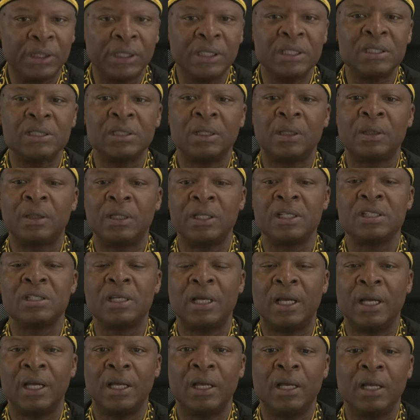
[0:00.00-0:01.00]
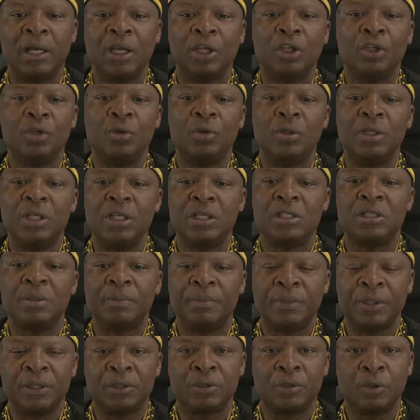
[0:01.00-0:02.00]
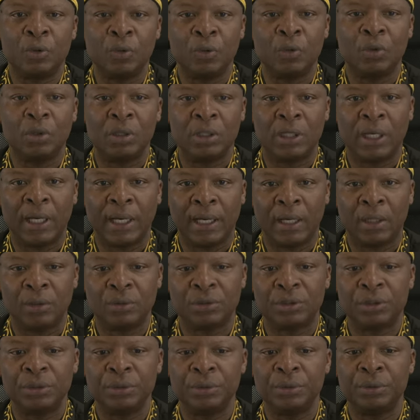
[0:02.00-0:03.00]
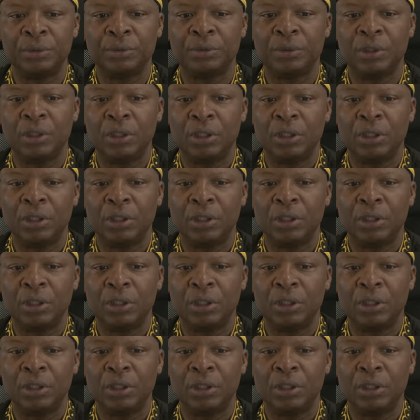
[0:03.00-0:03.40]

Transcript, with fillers: These are things that you need to be taught on how to,